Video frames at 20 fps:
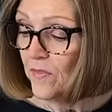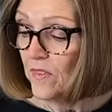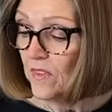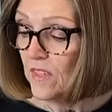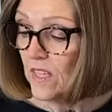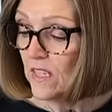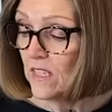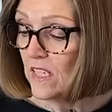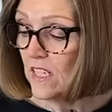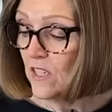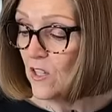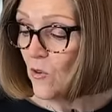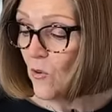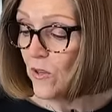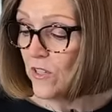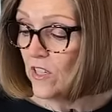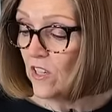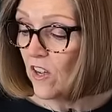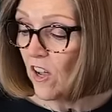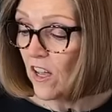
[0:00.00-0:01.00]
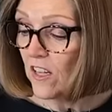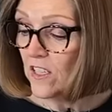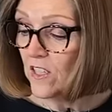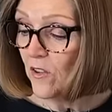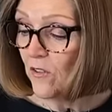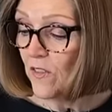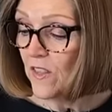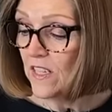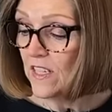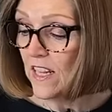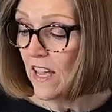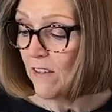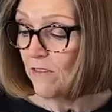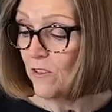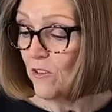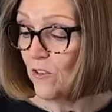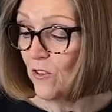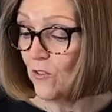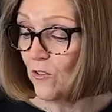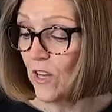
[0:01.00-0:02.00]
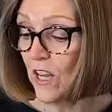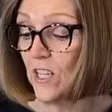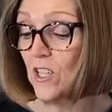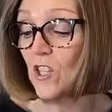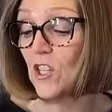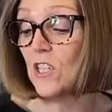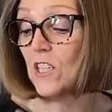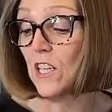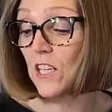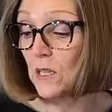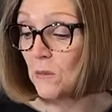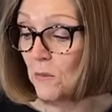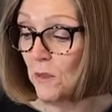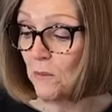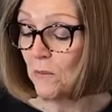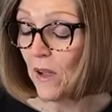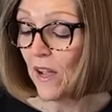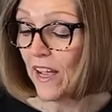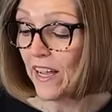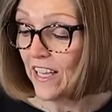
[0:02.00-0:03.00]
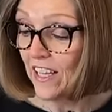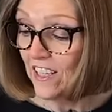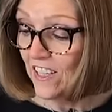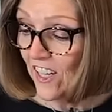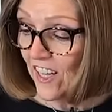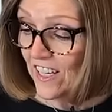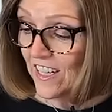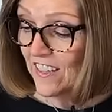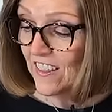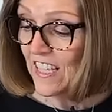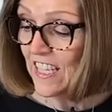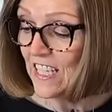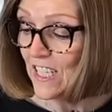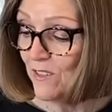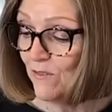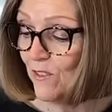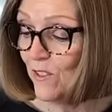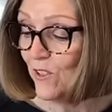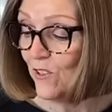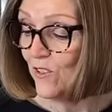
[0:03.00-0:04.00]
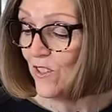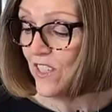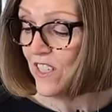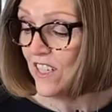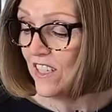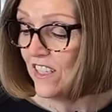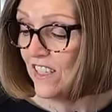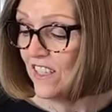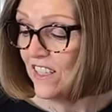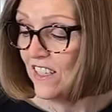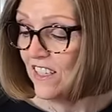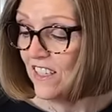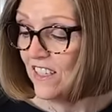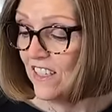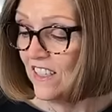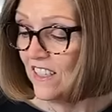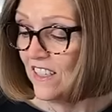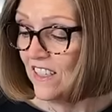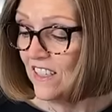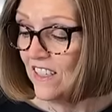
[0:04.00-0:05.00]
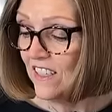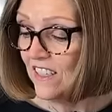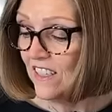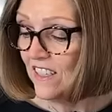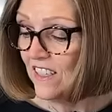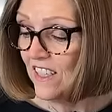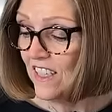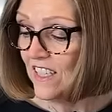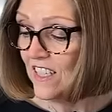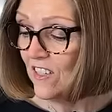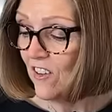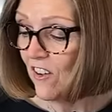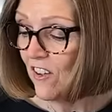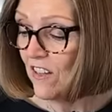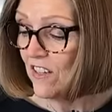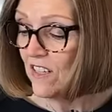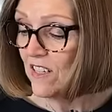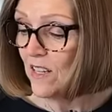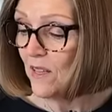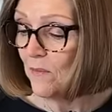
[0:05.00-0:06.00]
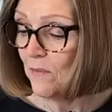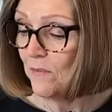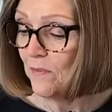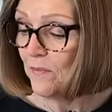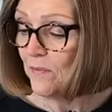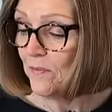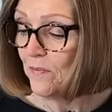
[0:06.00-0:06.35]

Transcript: Dixie's going to Costco this afternoon, and she's going to be buying a lot of these foods. That's awesome.